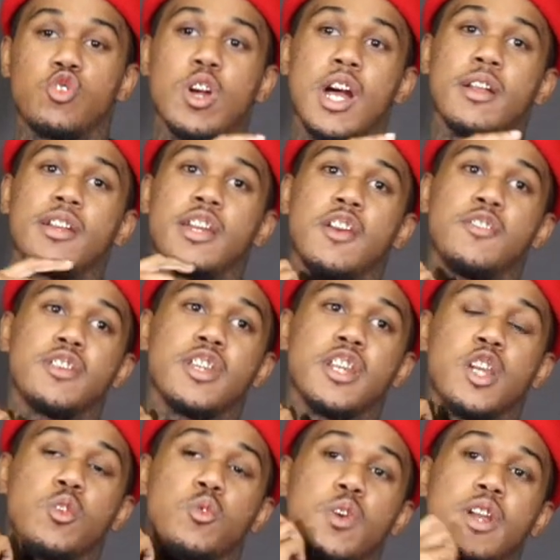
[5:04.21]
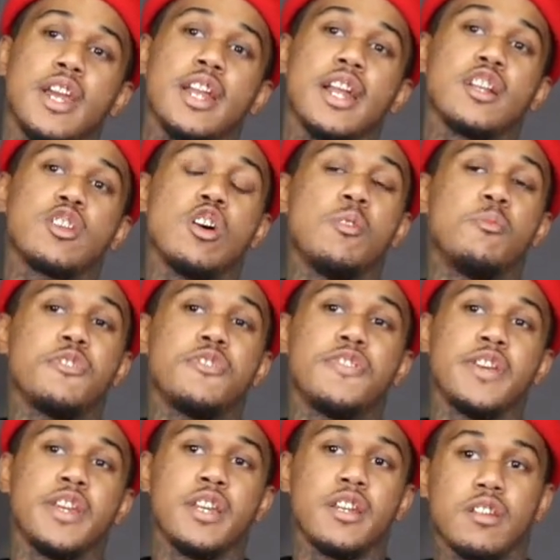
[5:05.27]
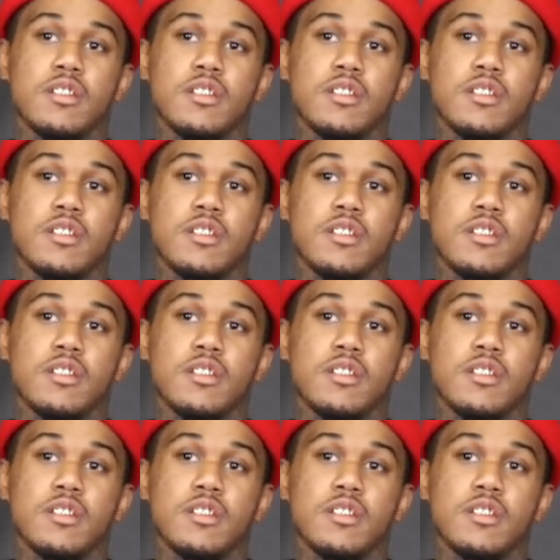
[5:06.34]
dropped Everything Red October 5th.